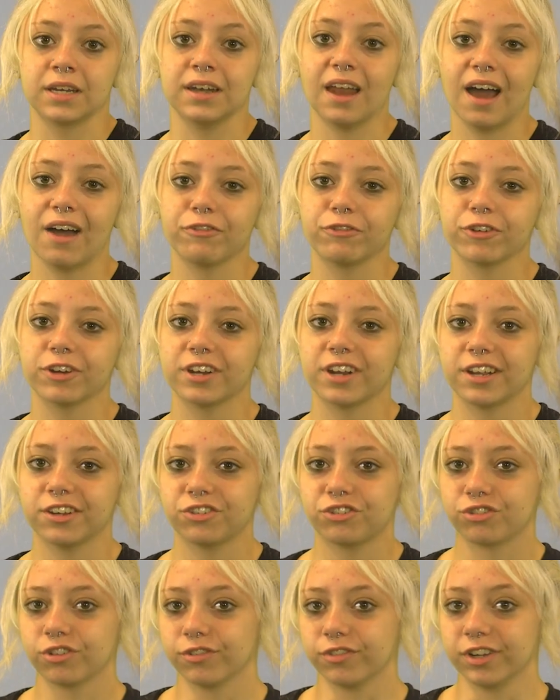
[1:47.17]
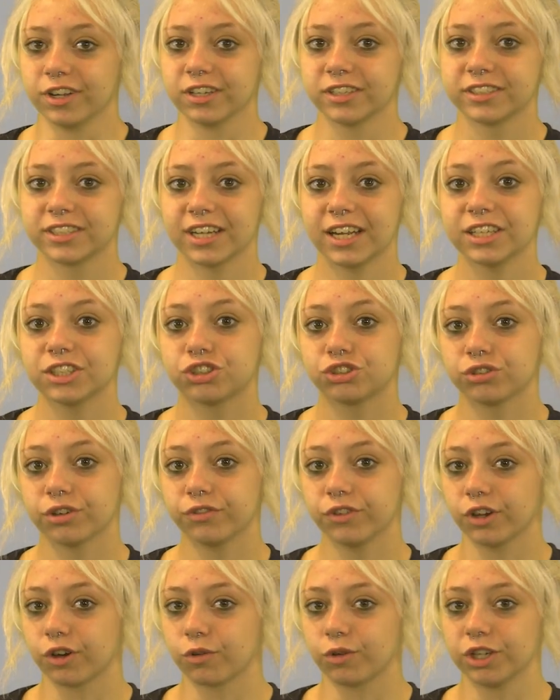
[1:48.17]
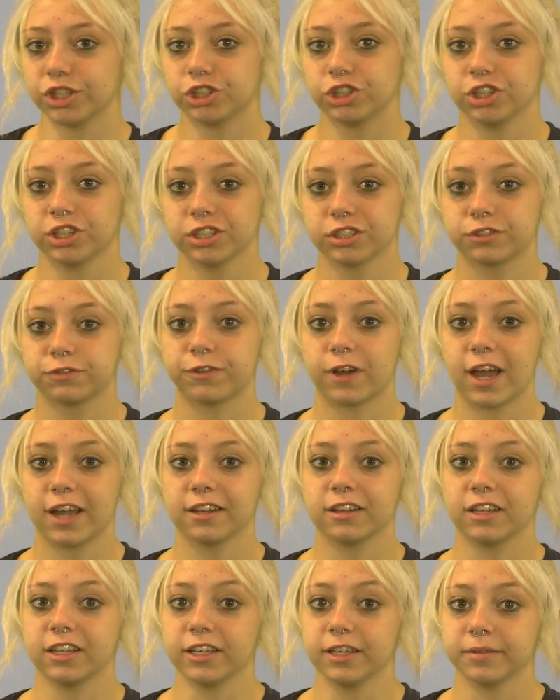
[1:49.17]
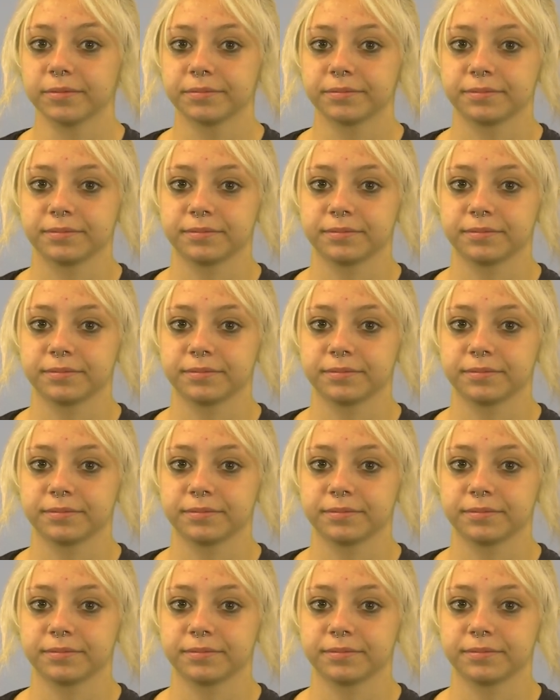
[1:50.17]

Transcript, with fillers: Now for today's trivia. Today's trivia question is Find Lee.